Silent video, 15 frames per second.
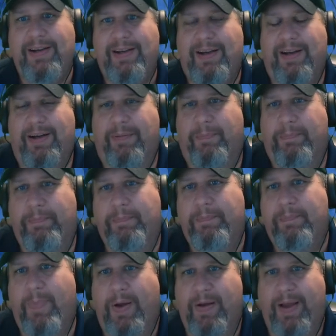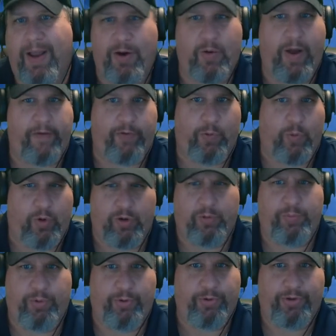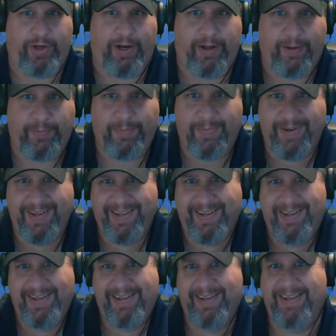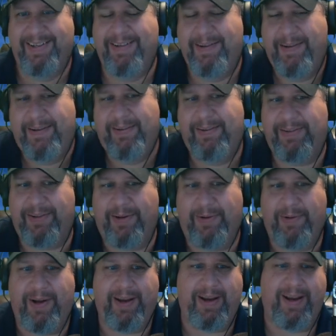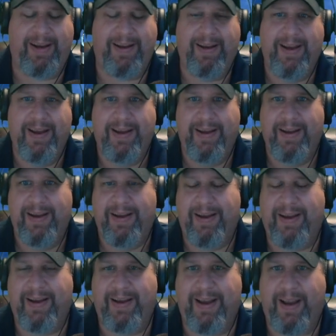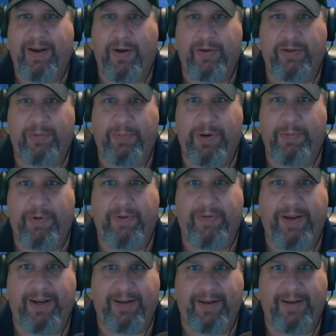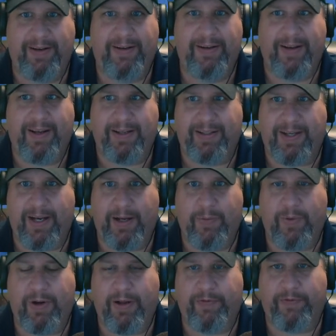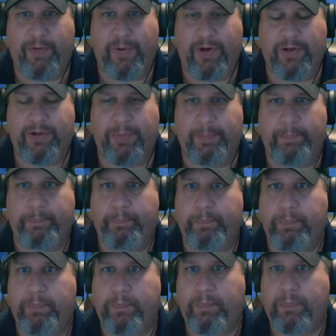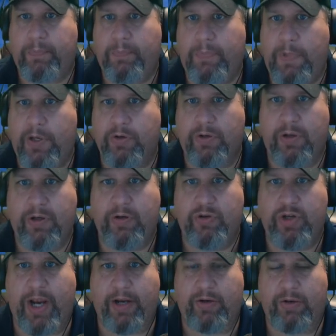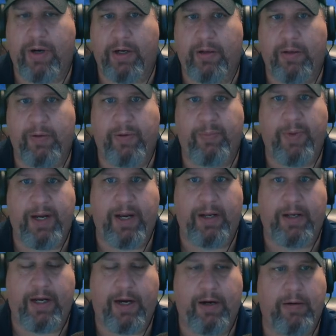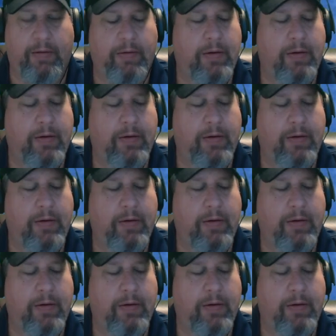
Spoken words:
I don't have a Whirlpool set up. So I know some people have hinted at setting one up for us, so you can chat directly with me on the air.